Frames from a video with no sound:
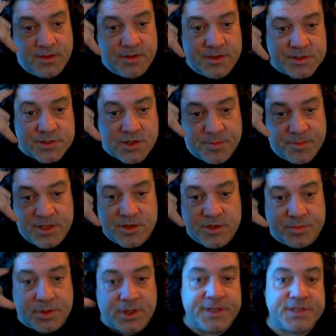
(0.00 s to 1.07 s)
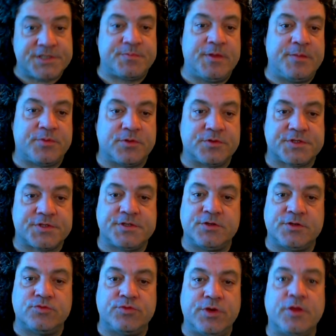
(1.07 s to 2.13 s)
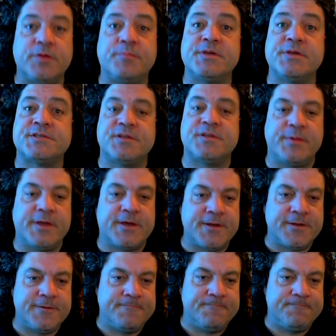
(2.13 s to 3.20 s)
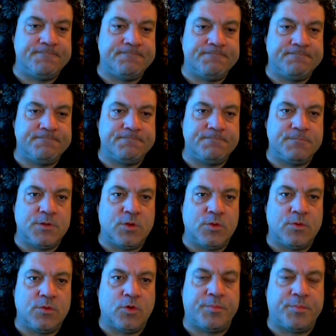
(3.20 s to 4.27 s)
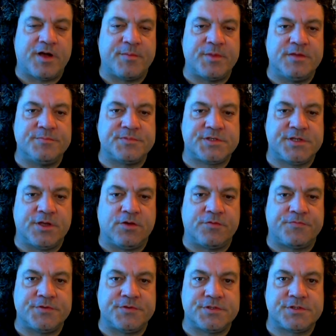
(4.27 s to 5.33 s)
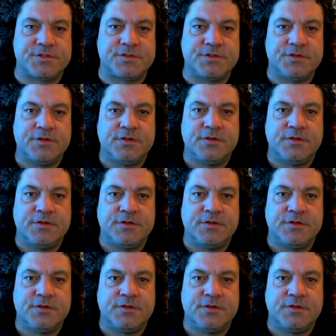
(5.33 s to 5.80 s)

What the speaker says: is coming into place. People are still really pissed about it. Obama himself is